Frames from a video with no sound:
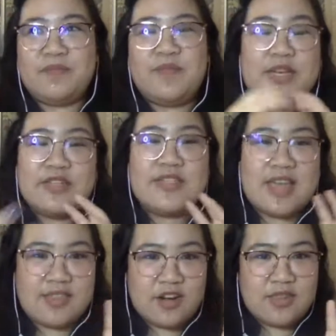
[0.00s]
Because
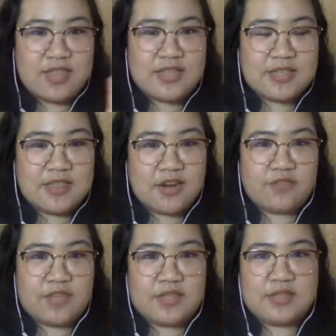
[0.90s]
there are things in their
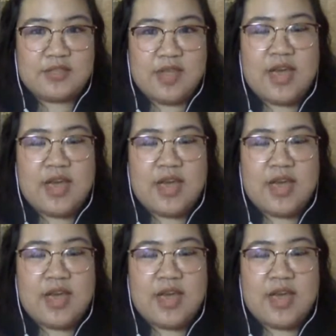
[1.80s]
field,